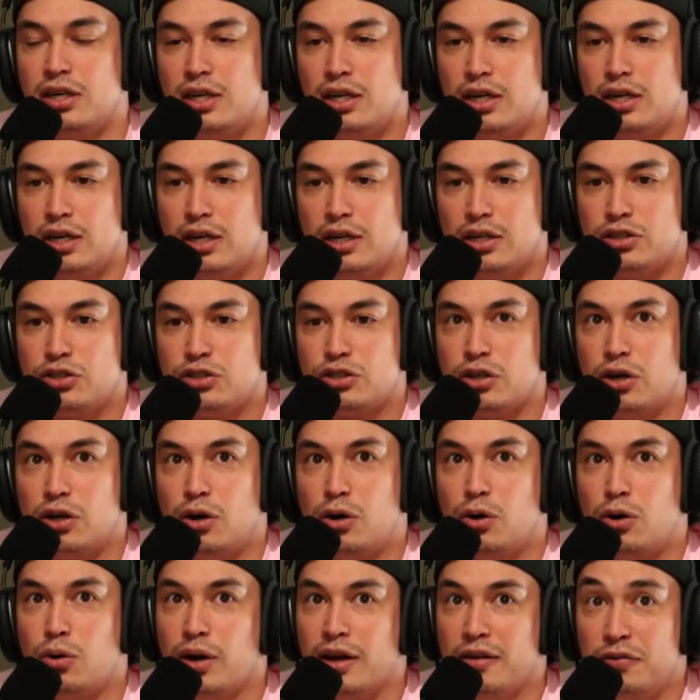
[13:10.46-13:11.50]

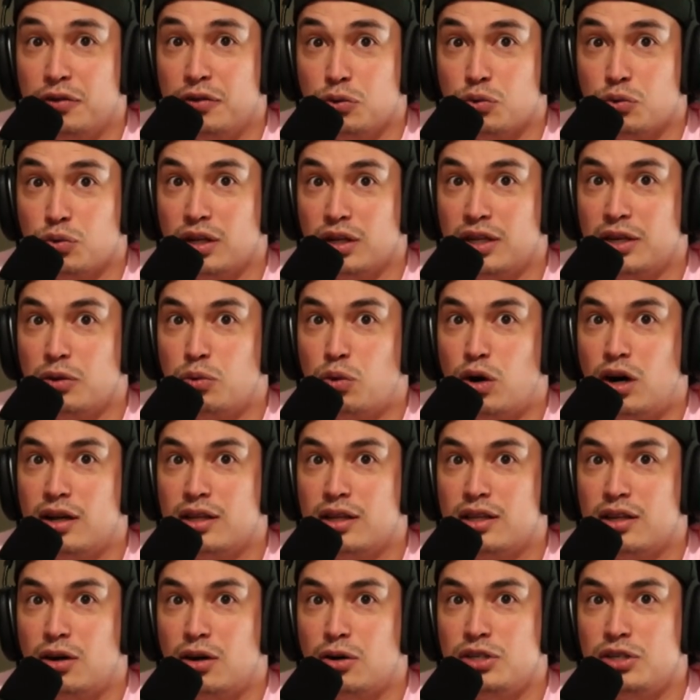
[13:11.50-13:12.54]
So if you really want
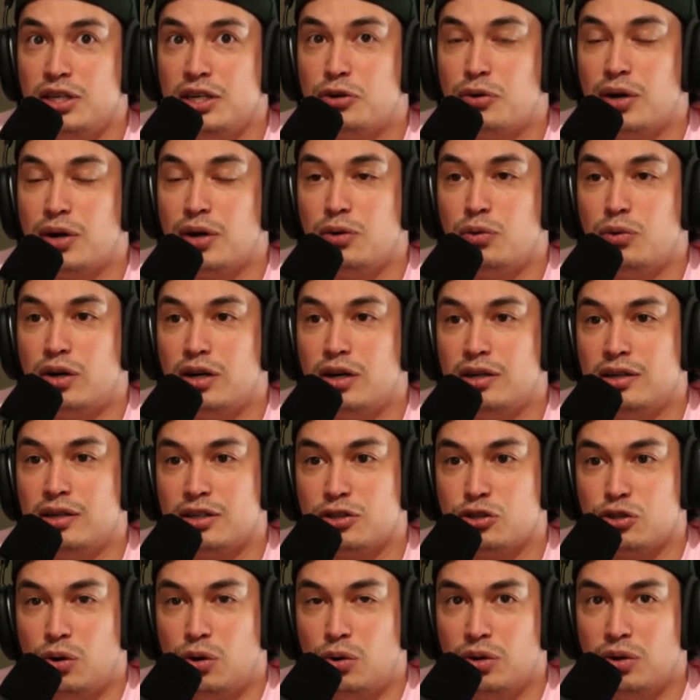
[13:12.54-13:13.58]
the OD green one, there's
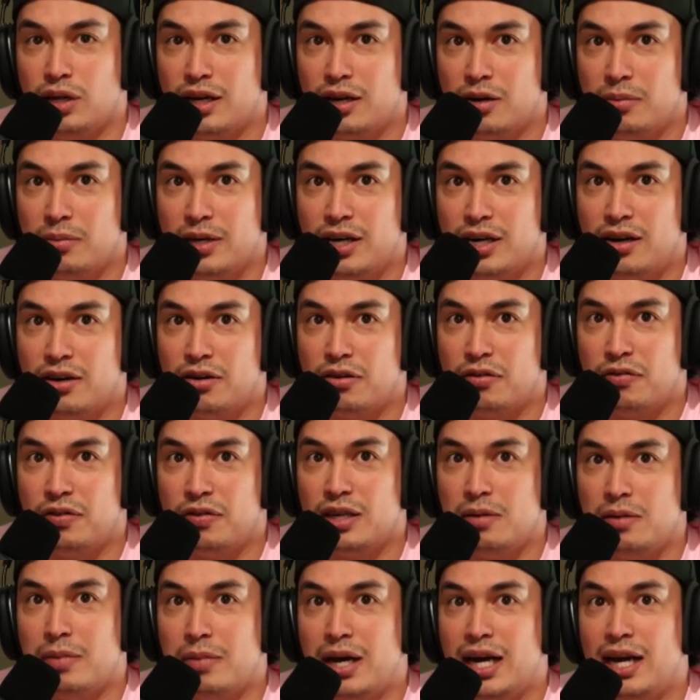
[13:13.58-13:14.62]
only going to be 150
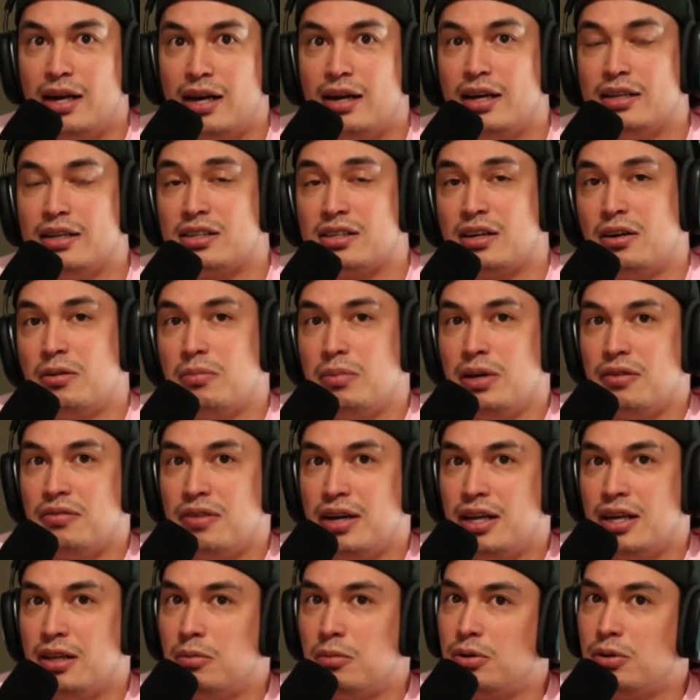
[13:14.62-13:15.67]
made. It's going to be
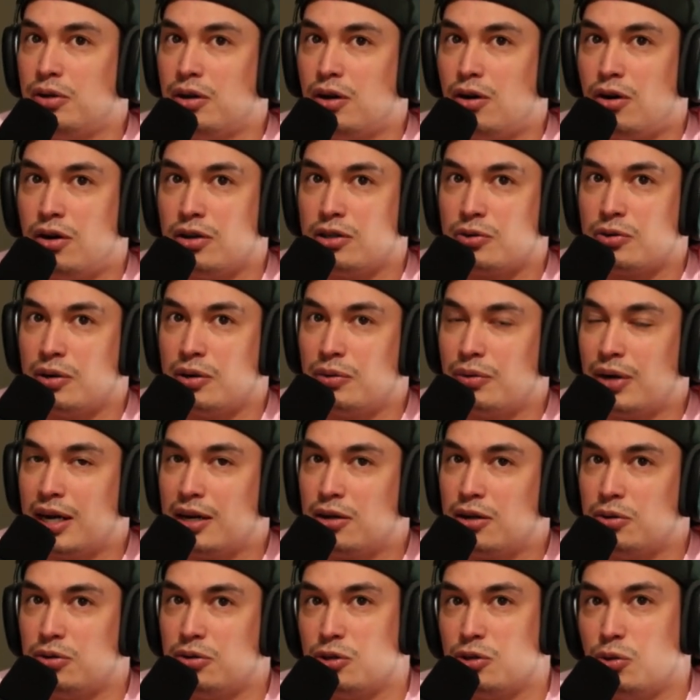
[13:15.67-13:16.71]
available in all 3
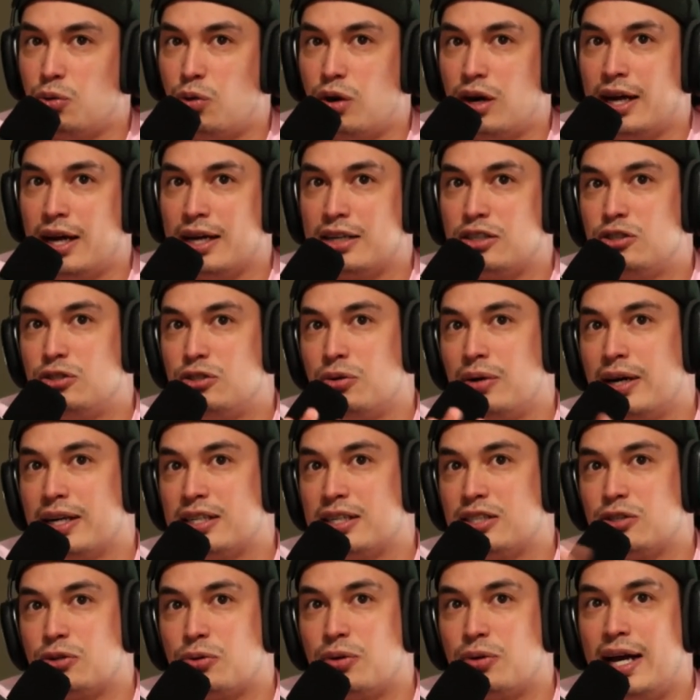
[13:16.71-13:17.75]
reticles, the 1X, 2X,
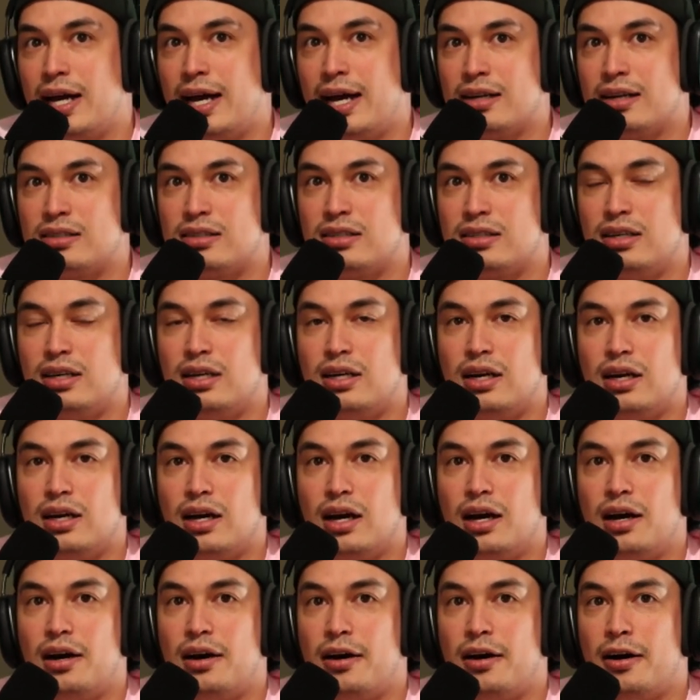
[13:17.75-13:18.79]
3X.
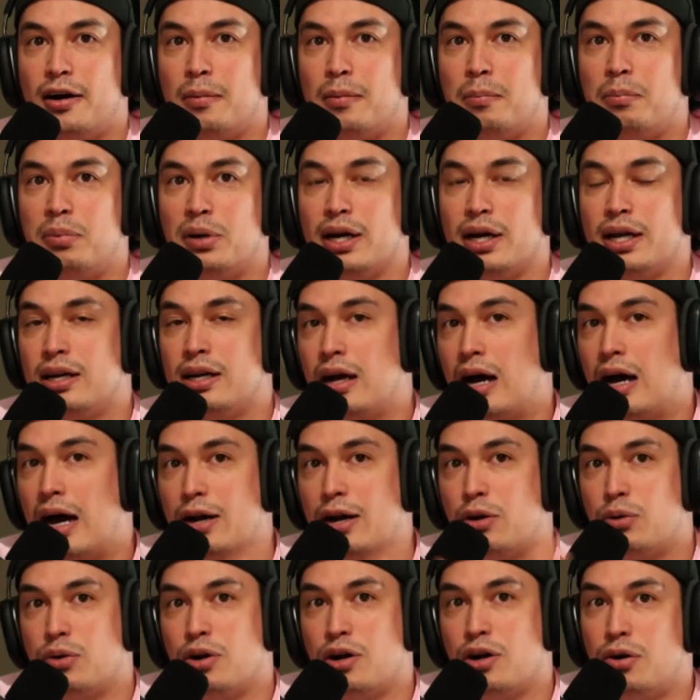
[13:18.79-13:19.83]
But I
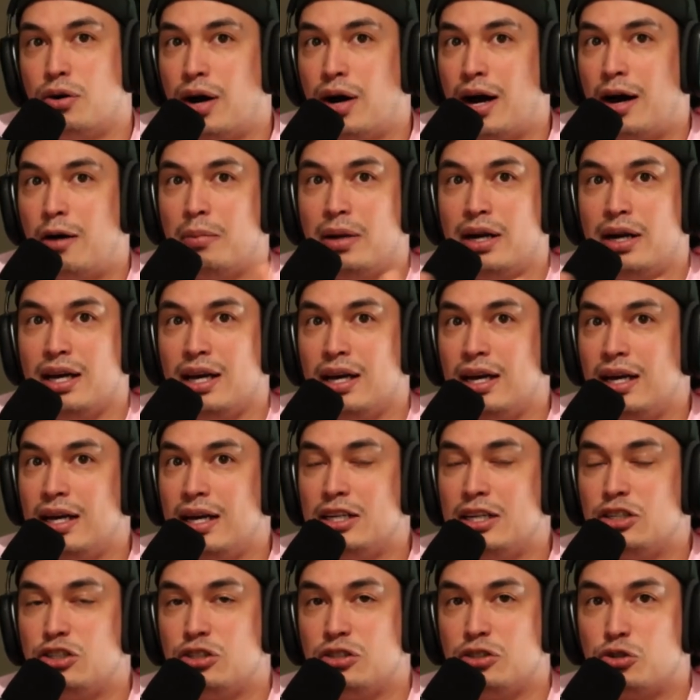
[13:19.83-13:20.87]
don't know how many
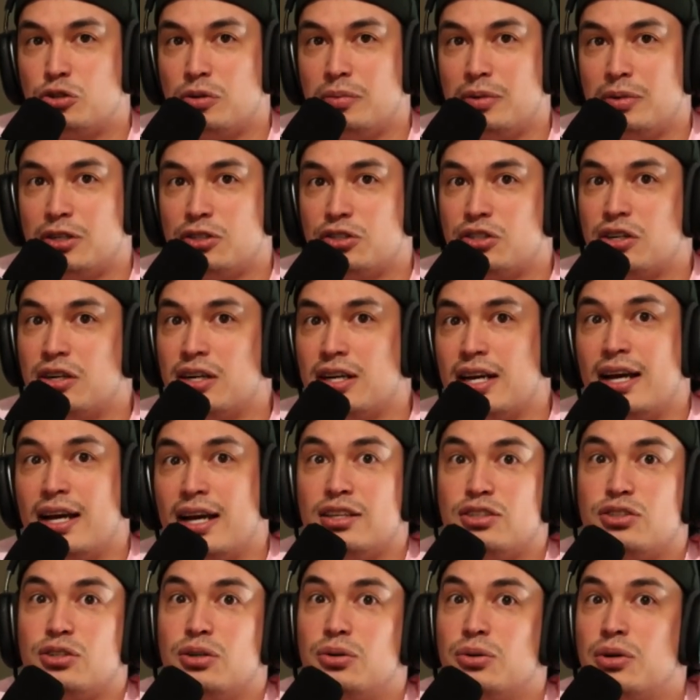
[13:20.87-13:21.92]
each distributor is going to get,
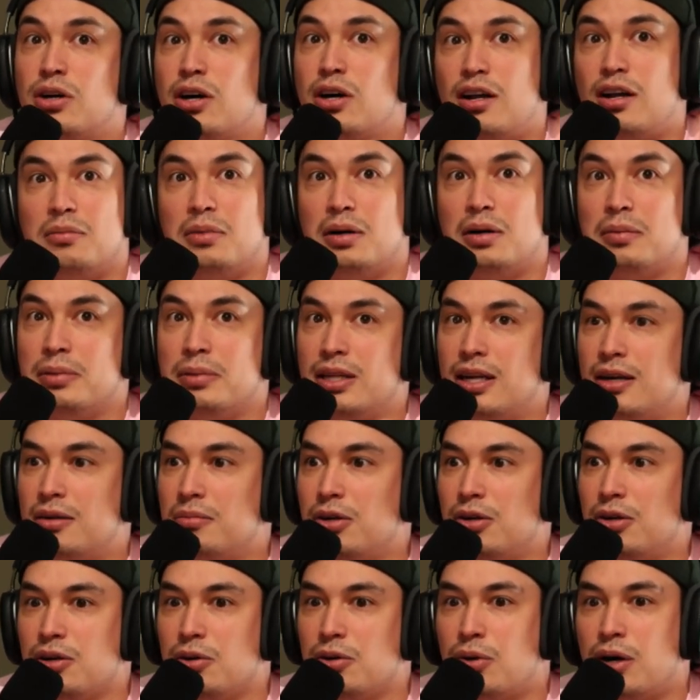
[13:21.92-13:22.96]
so call them up and let them
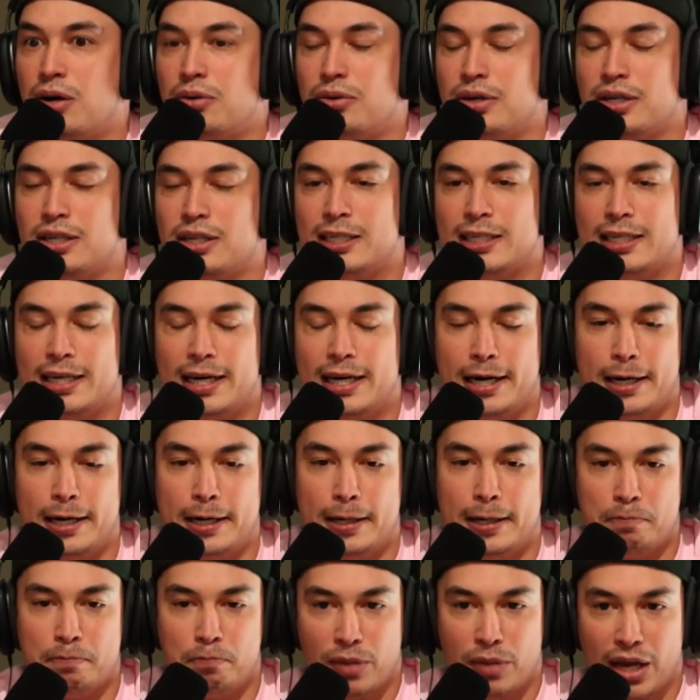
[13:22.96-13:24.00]
know you want one.
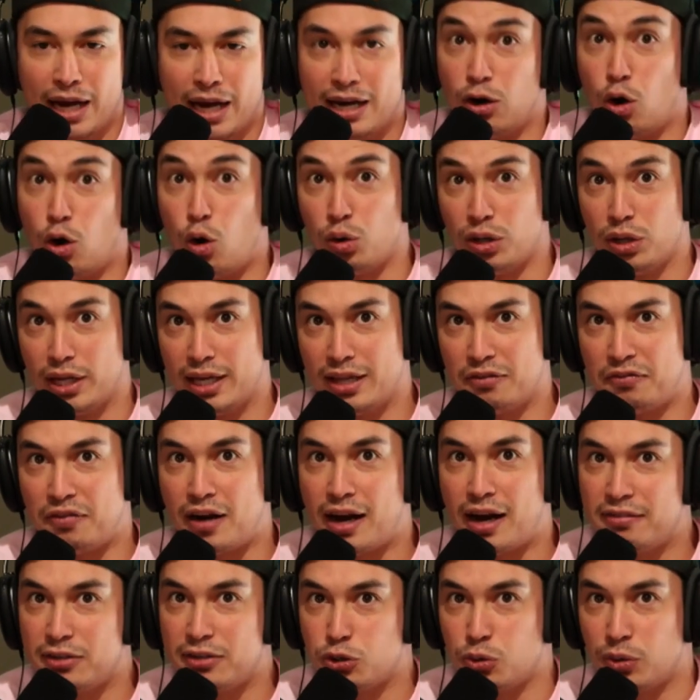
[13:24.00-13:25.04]
And only the 5
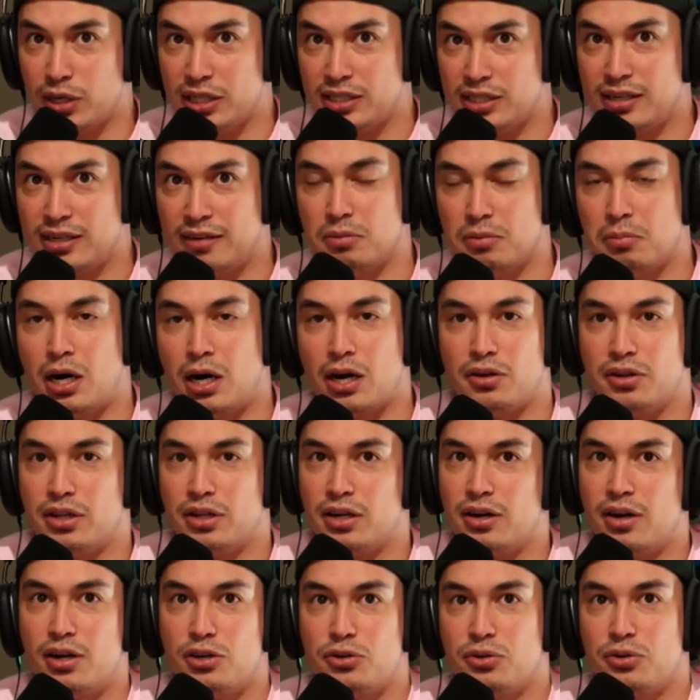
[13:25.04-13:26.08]
to 27 model. They're
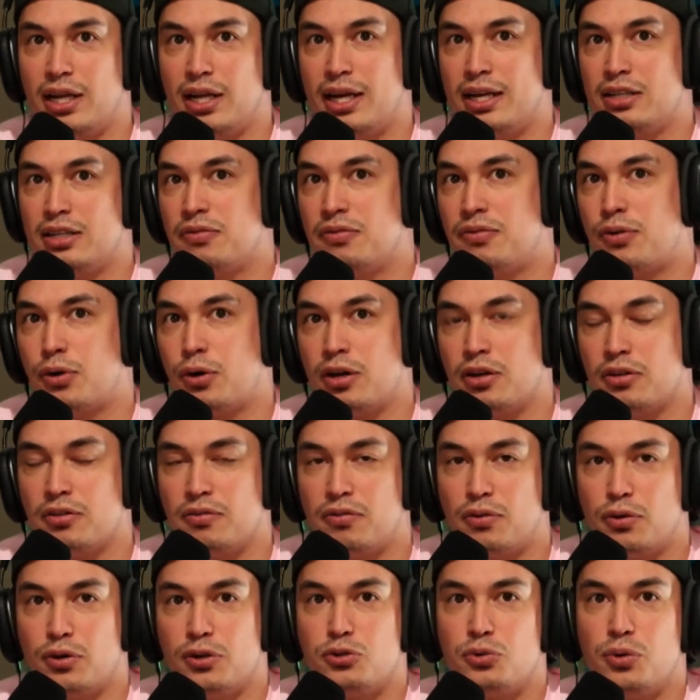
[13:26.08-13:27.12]
not doing the 8 to 40 or the
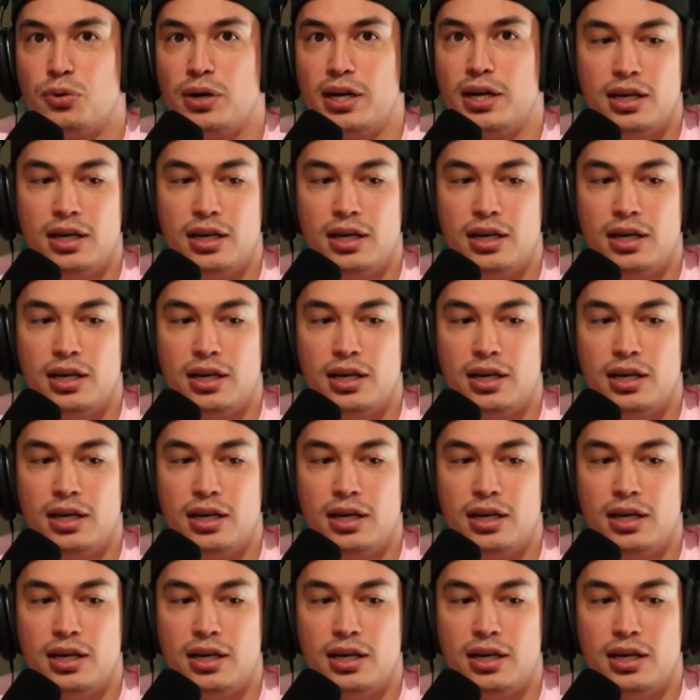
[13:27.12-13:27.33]
4 to 20.